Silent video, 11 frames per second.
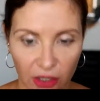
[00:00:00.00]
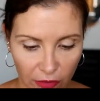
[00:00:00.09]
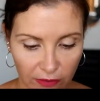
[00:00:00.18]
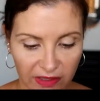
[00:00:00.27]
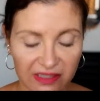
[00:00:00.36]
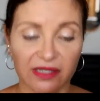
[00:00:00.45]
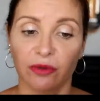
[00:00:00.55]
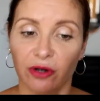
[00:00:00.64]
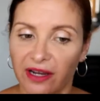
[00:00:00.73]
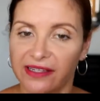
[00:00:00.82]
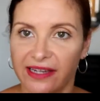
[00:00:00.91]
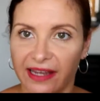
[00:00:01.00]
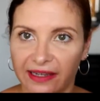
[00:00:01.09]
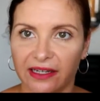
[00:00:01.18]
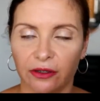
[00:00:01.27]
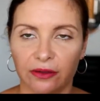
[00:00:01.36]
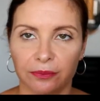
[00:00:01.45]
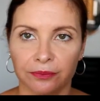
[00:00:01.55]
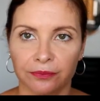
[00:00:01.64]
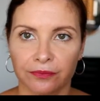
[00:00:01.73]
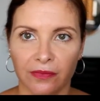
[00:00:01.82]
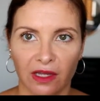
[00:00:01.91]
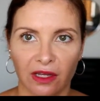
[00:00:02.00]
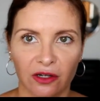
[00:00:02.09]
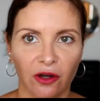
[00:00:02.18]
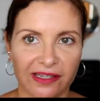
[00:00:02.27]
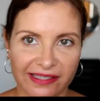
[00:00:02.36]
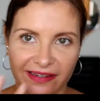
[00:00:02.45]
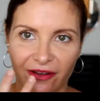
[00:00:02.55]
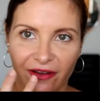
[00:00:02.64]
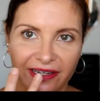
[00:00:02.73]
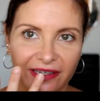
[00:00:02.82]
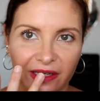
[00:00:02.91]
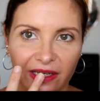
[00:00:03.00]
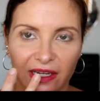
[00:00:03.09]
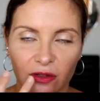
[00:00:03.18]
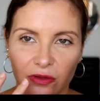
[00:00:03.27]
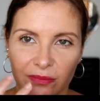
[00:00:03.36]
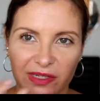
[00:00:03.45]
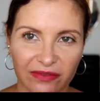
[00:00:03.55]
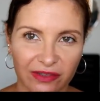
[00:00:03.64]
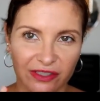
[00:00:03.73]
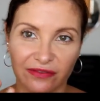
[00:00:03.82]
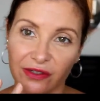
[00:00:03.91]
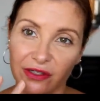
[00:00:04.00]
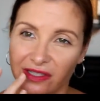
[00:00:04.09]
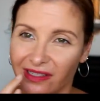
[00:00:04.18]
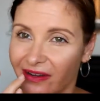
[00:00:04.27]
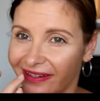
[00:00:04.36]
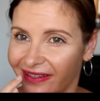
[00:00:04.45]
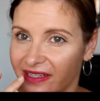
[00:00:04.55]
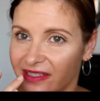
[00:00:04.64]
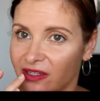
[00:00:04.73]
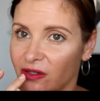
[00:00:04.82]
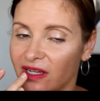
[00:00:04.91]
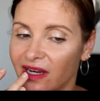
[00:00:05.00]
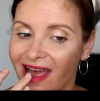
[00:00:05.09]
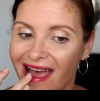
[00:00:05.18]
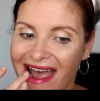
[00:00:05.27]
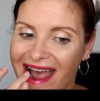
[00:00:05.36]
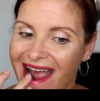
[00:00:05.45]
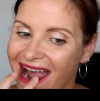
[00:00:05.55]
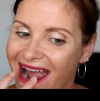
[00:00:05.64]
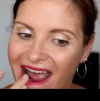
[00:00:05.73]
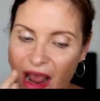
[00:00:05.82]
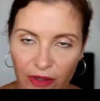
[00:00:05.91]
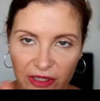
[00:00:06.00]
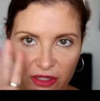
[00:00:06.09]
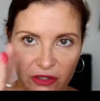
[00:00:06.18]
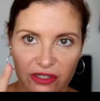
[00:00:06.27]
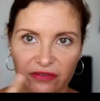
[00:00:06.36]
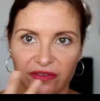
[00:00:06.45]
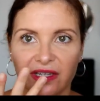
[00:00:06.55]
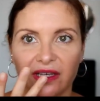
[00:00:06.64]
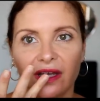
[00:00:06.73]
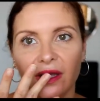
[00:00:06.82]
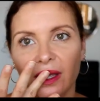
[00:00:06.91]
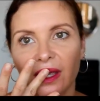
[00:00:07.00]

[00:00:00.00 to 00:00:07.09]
You would be surprised how nice a line you can get, or a bit of a diffused line, I guess you call it, when you use your finger.